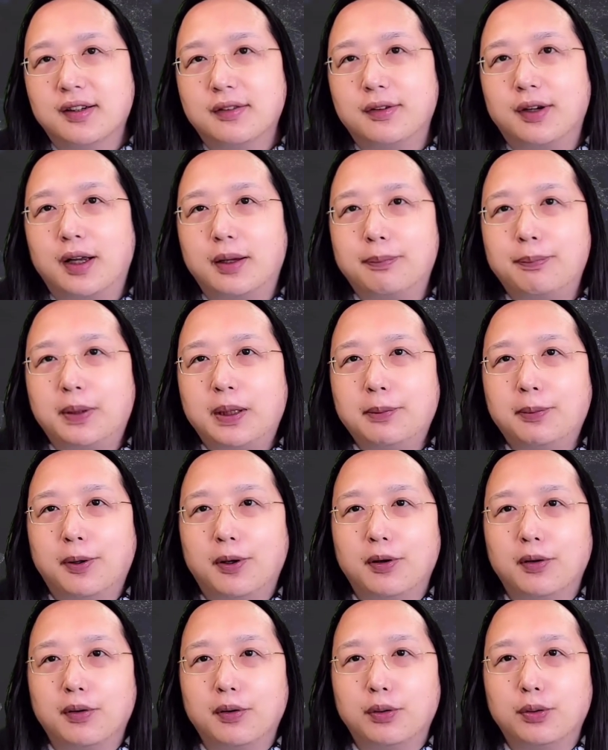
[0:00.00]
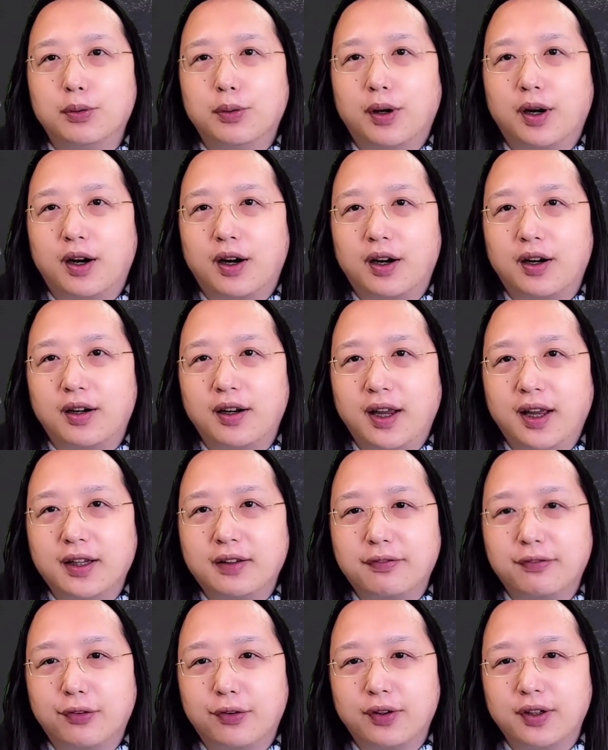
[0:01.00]
Right, people who are at
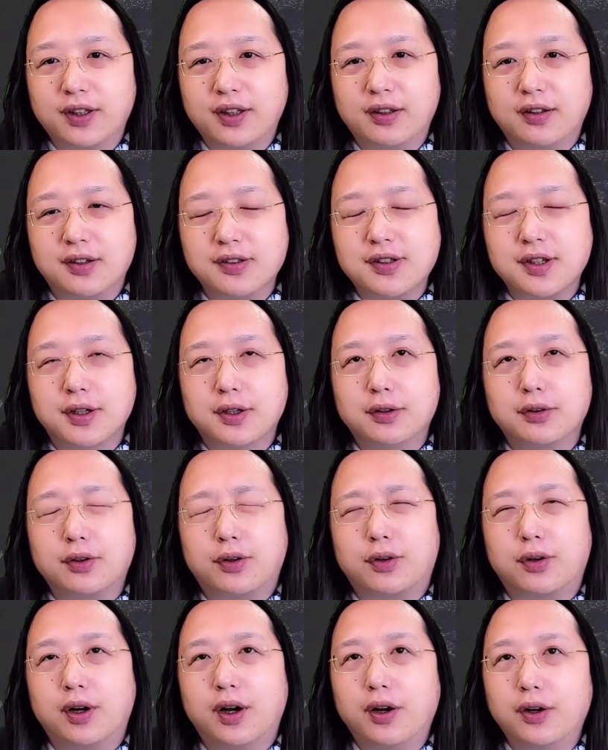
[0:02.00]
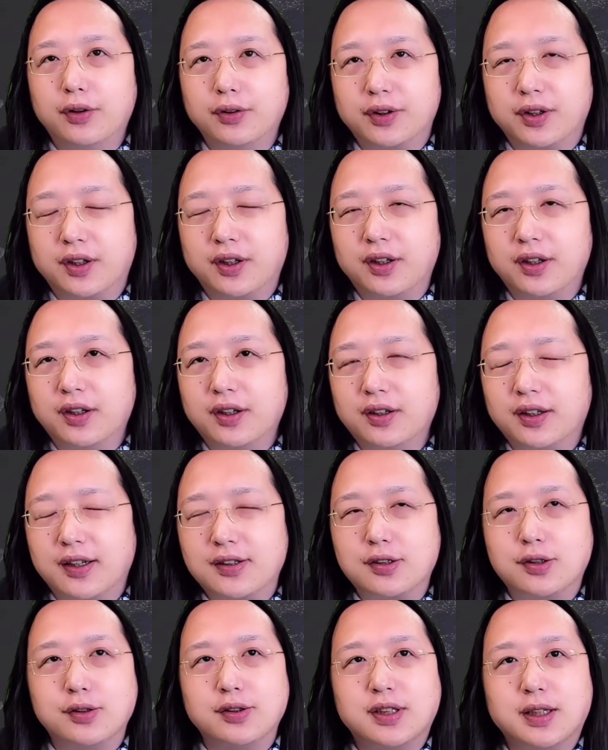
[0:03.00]
40 years old or older,
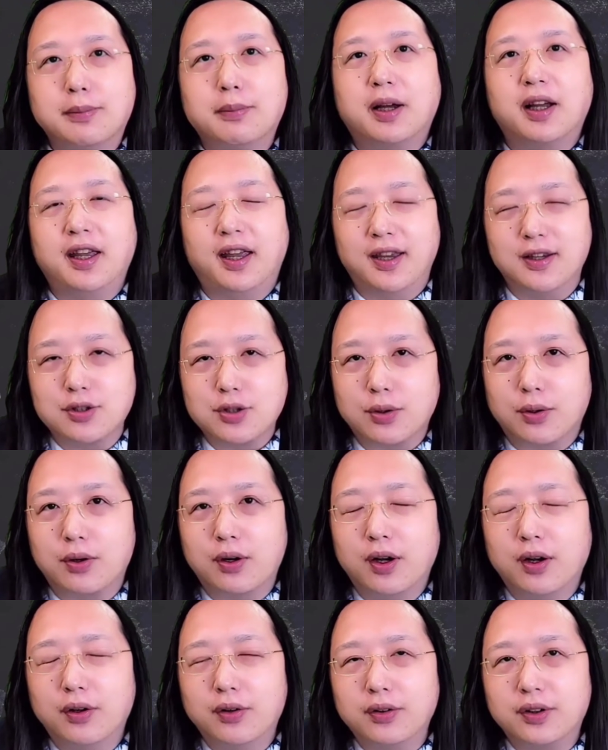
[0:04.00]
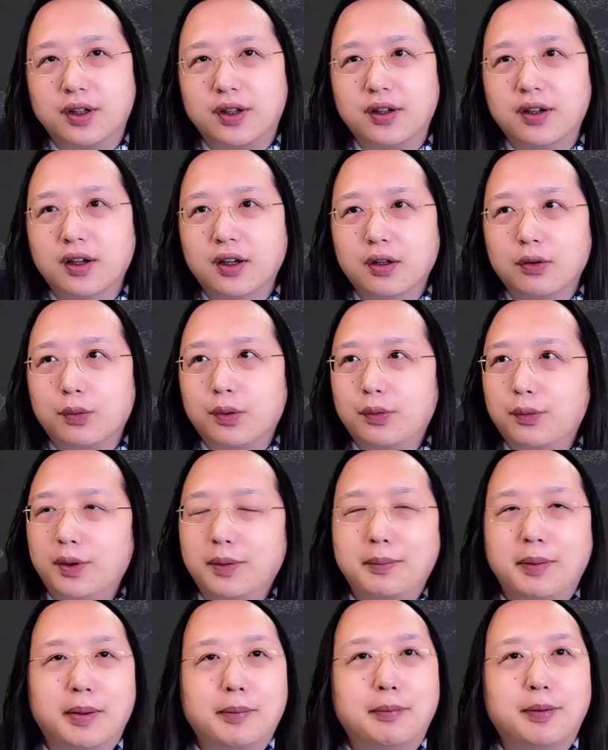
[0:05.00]
that's to say my age or older, we
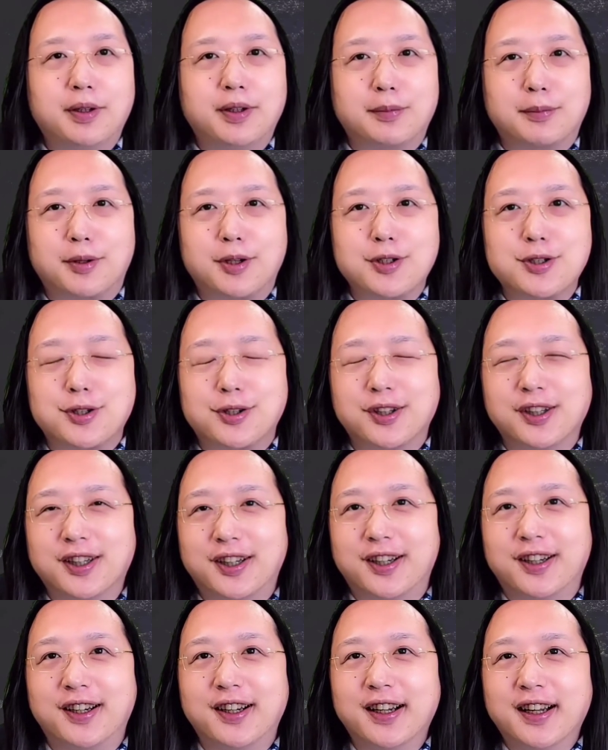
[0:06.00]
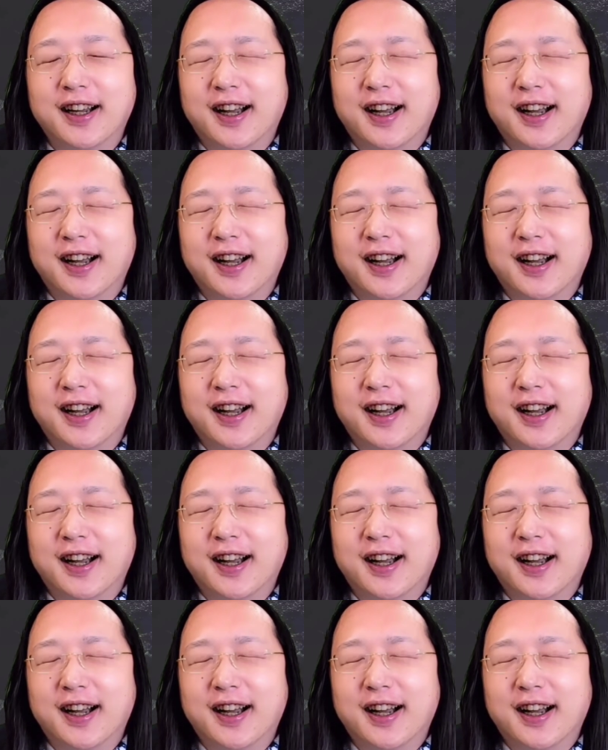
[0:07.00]
remember the martial law.